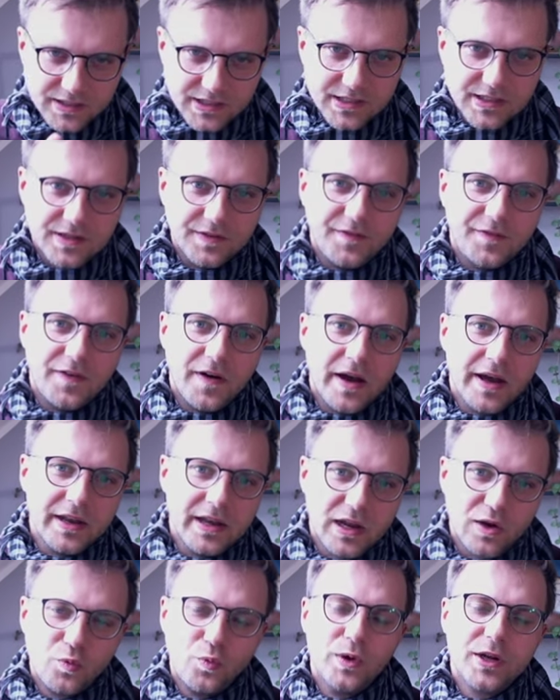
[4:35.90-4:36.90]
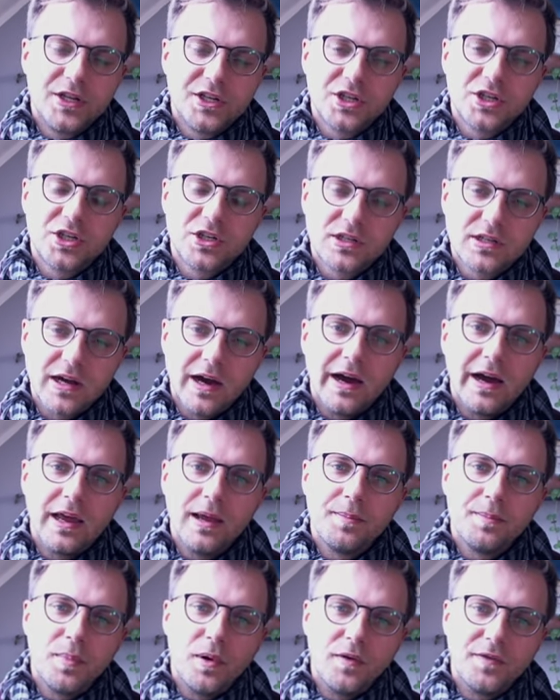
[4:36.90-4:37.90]
defining which
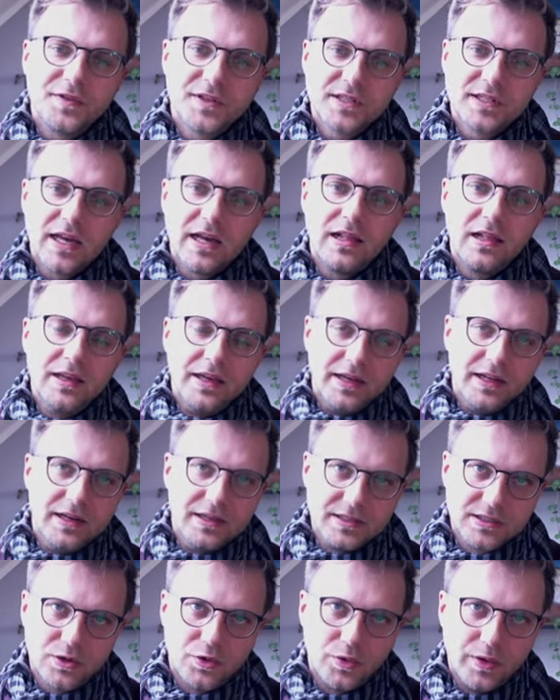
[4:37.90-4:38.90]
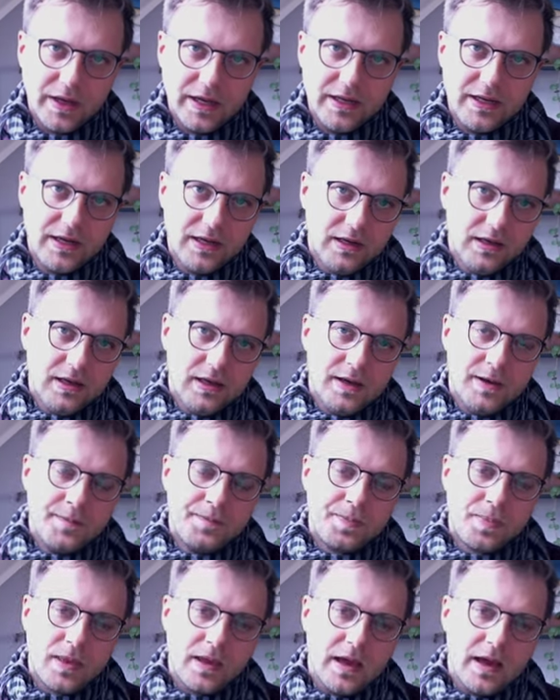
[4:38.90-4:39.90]
type of cell it is creating.
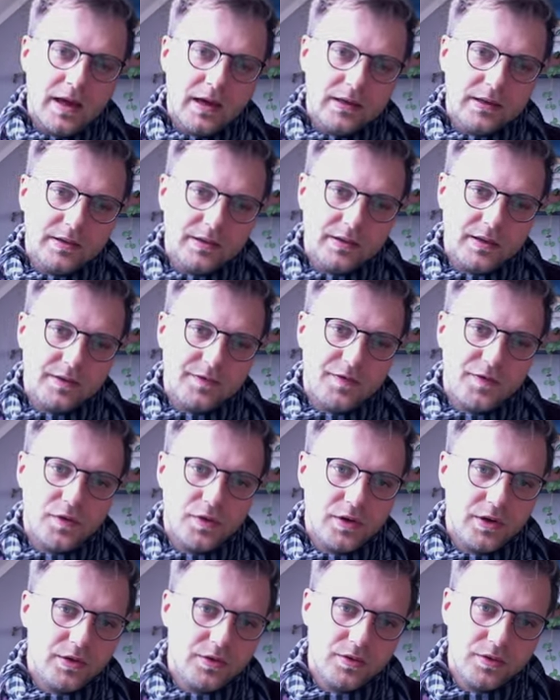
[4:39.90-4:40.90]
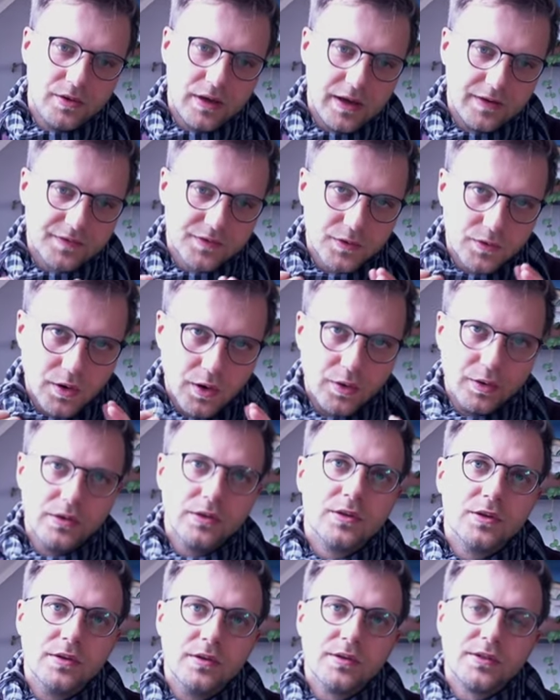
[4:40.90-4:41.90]
And therefore you have to go
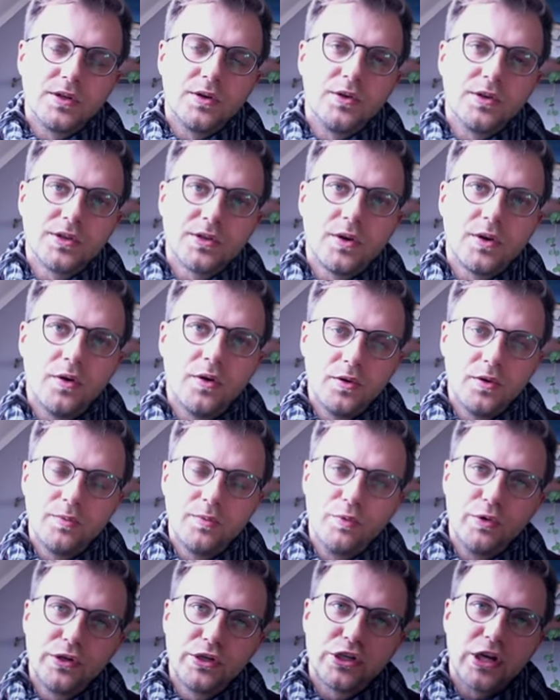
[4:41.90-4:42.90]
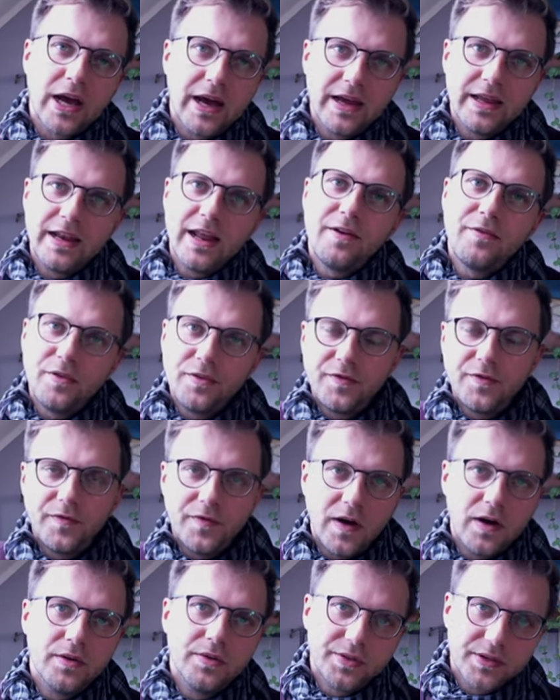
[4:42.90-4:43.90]
into the source code, which I never
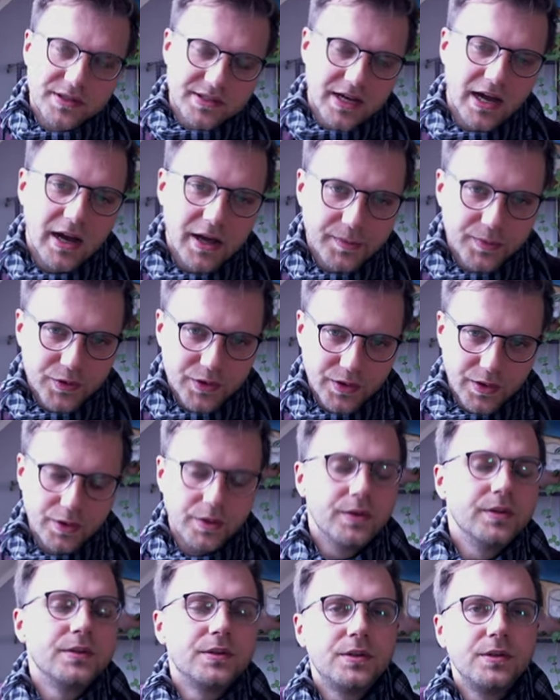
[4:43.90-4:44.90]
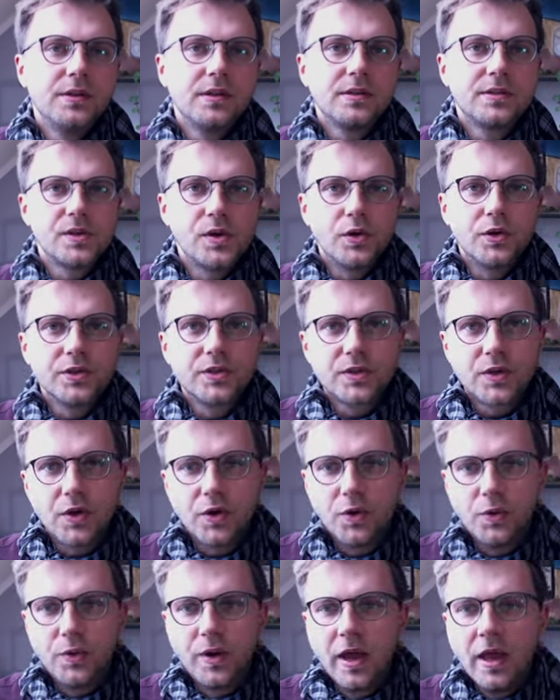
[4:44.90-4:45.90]
found the time to go into the source
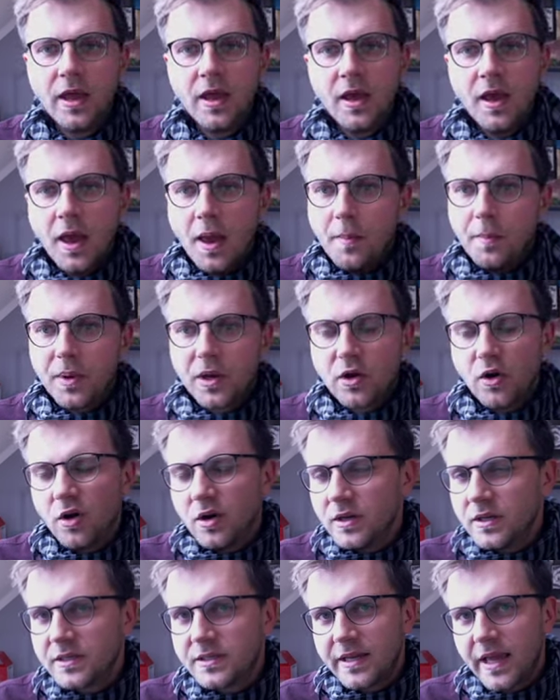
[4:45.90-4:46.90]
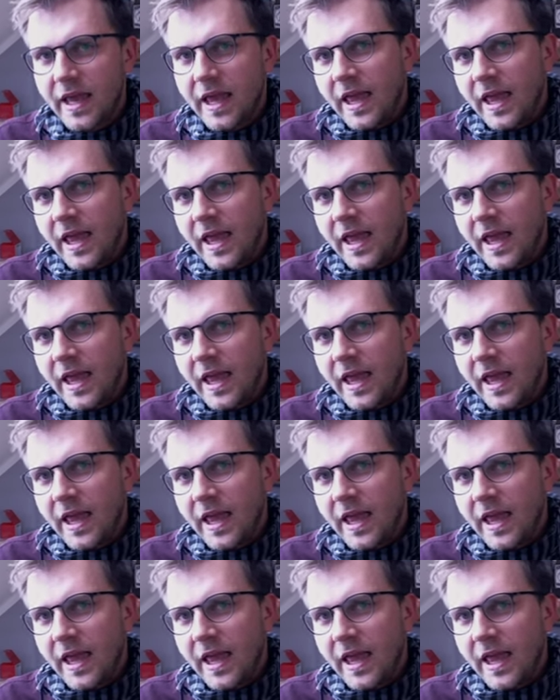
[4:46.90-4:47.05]
code because